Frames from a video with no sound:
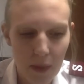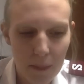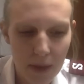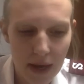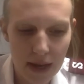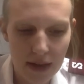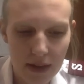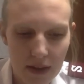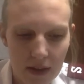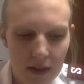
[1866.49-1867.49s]
But
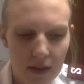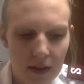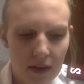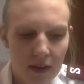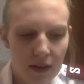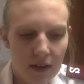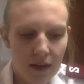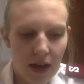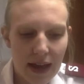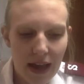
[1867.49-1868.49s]

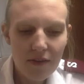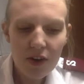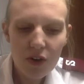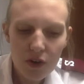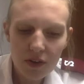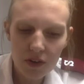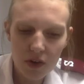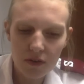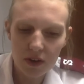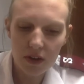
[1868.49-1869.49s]
I have heard over and
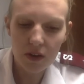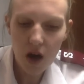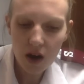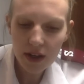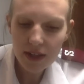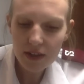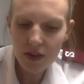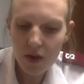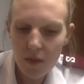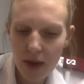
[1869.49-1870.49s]
over the longing to
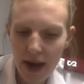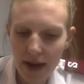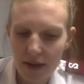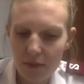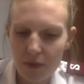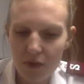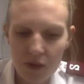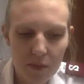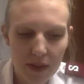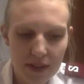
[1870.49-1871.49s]
go back before
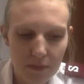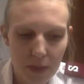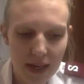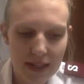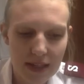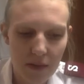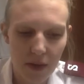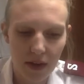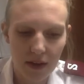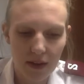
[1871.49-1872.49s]
the
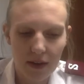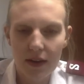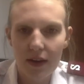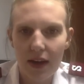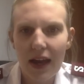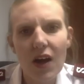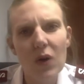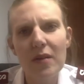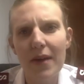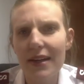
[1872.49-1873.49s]
pandemic and
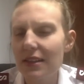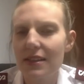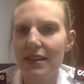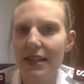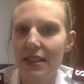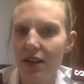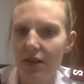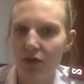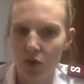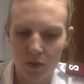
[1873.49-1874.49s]
going back to this idea
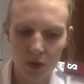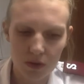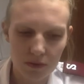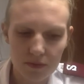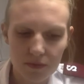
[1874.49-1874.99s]
of normal.